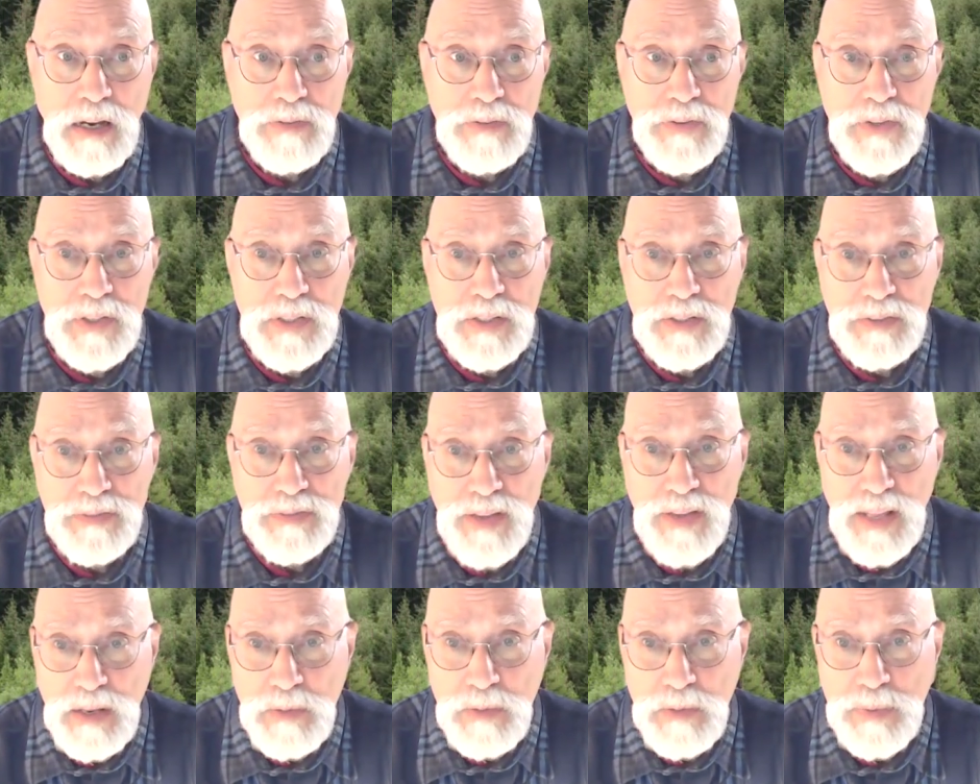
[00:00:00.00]
of the
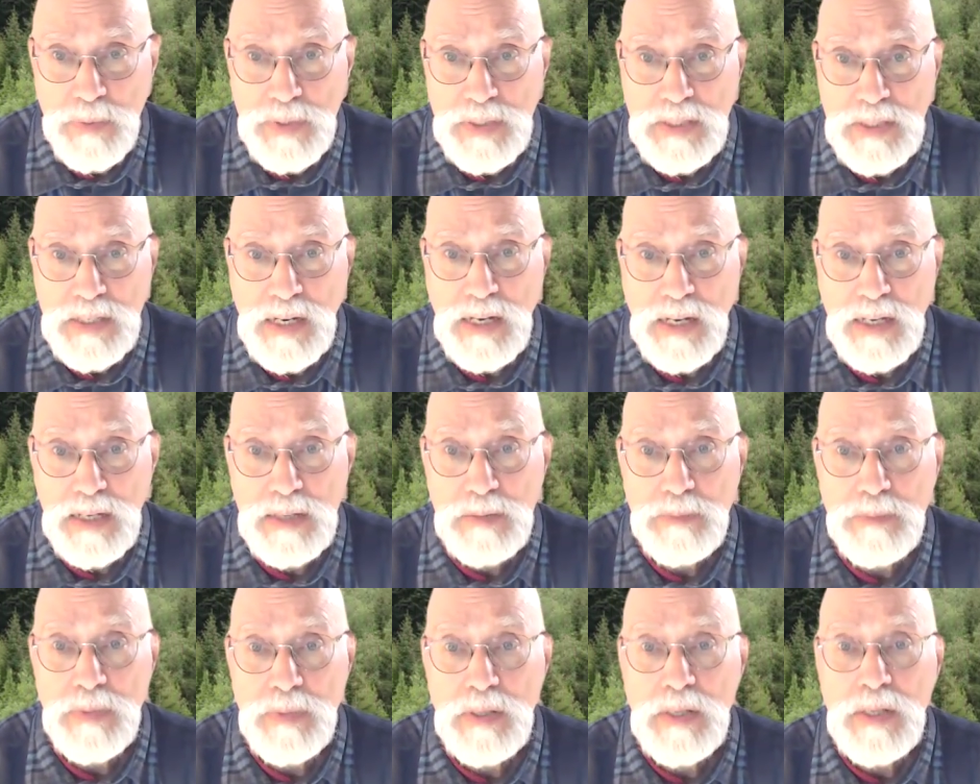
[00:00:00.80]
development
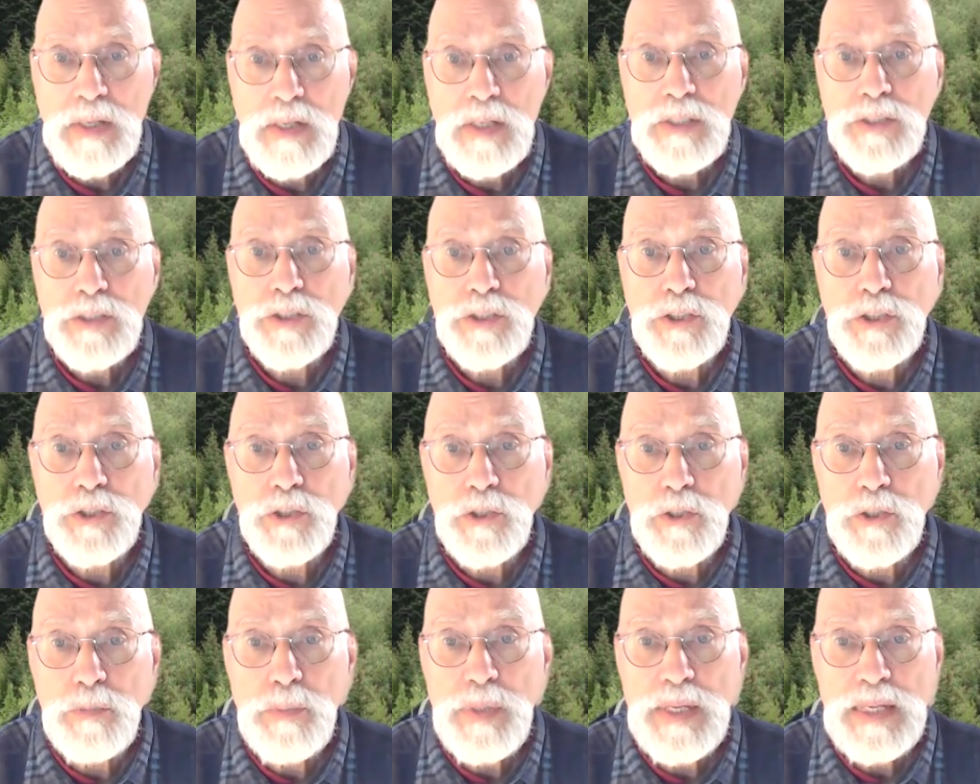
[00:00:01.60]
time
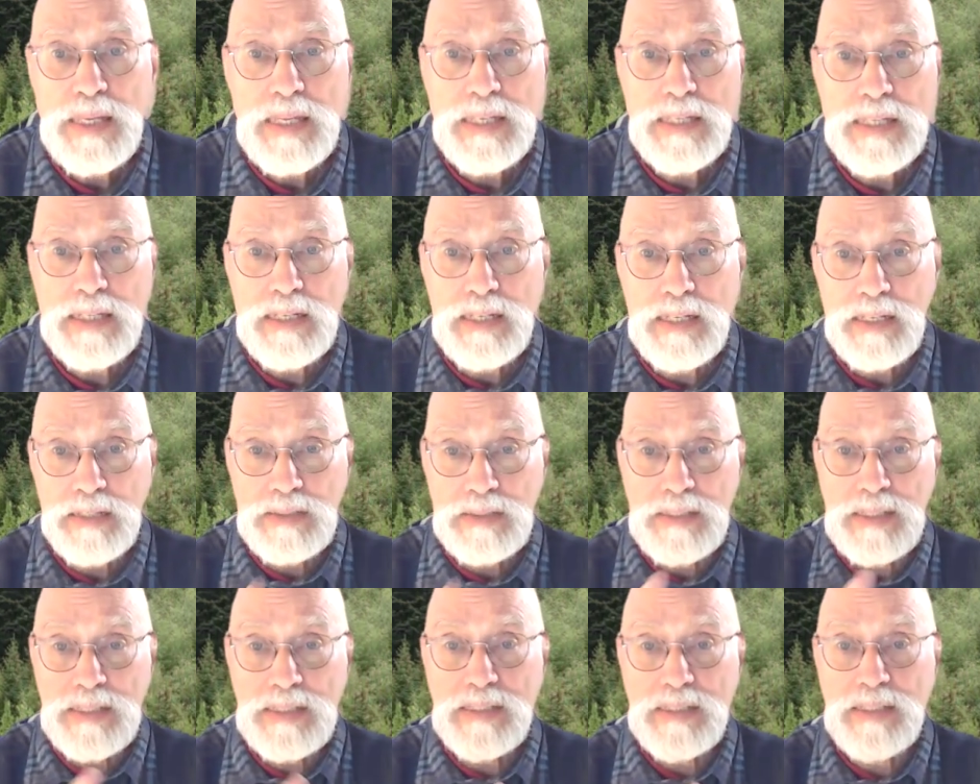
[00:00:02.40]
should be in
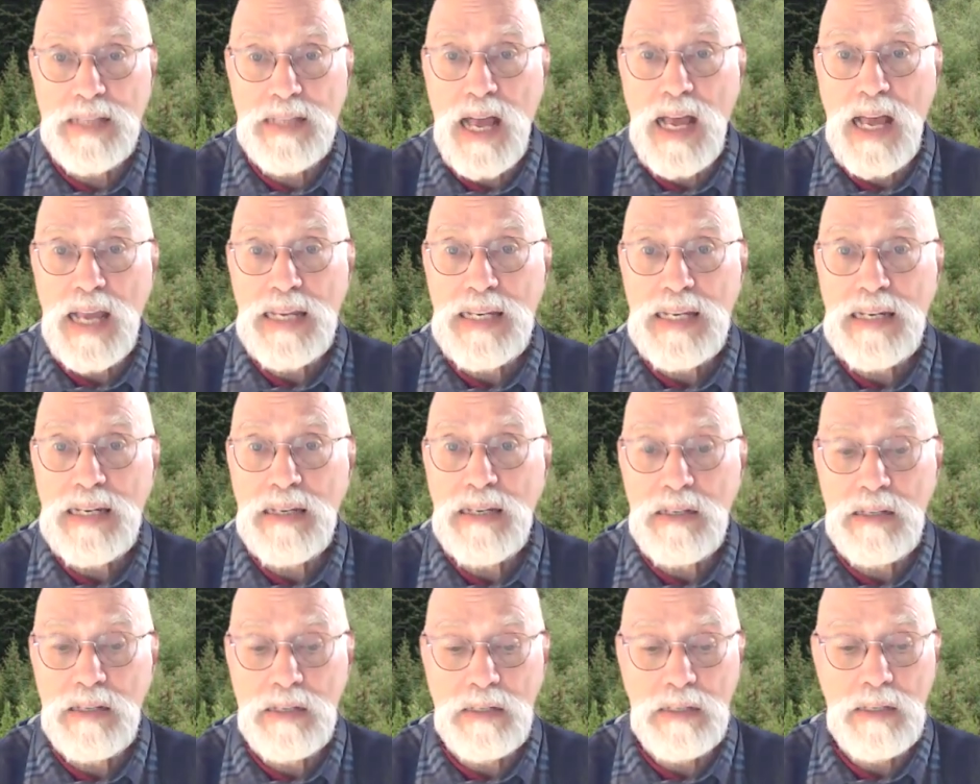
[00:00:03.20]

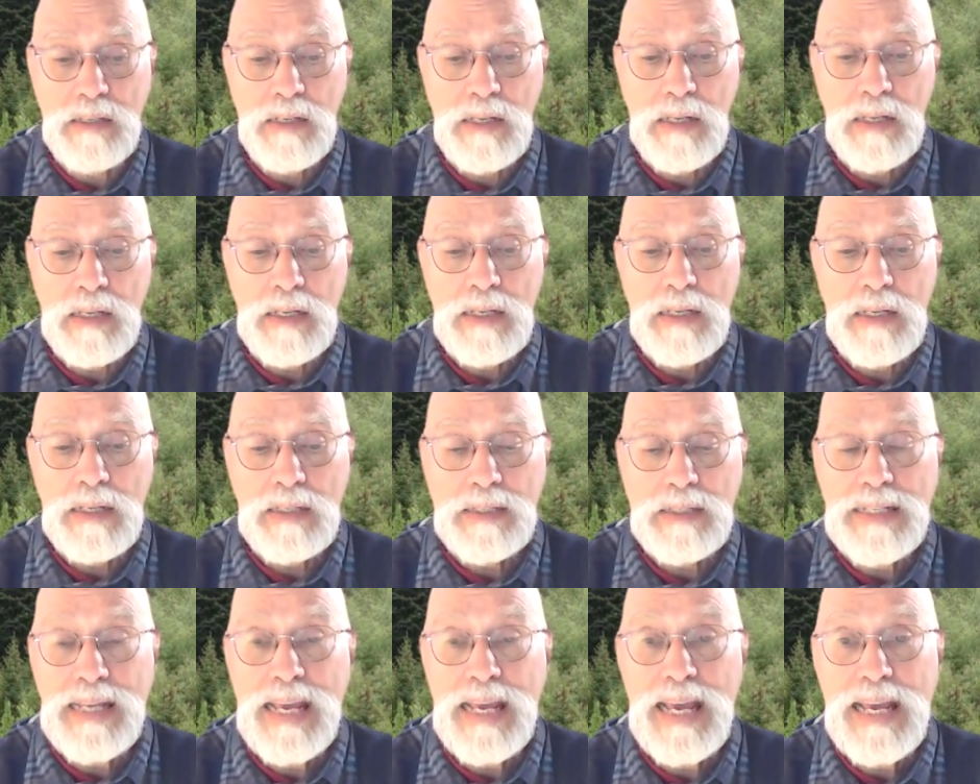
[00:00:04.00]
design,
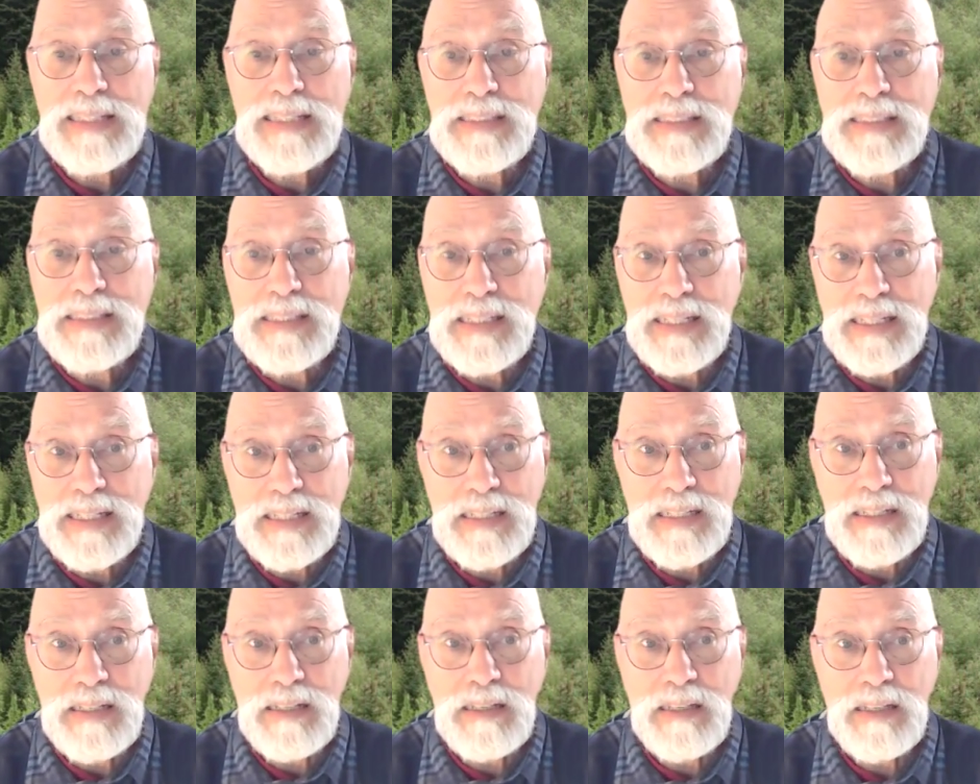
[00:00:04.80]

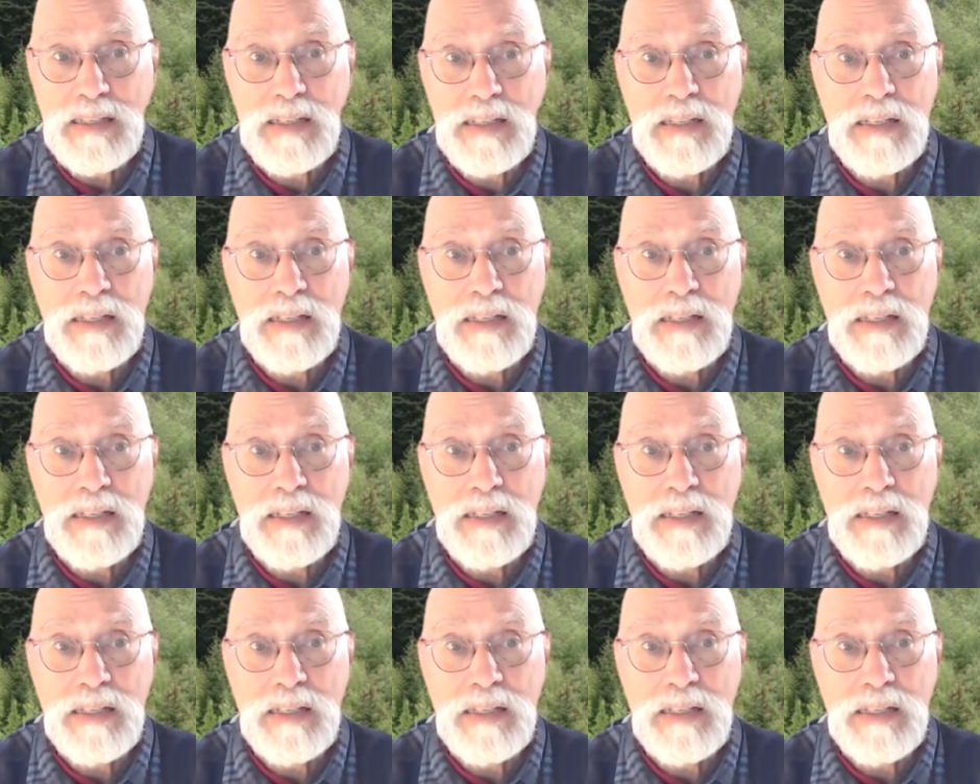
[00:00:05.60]
testing,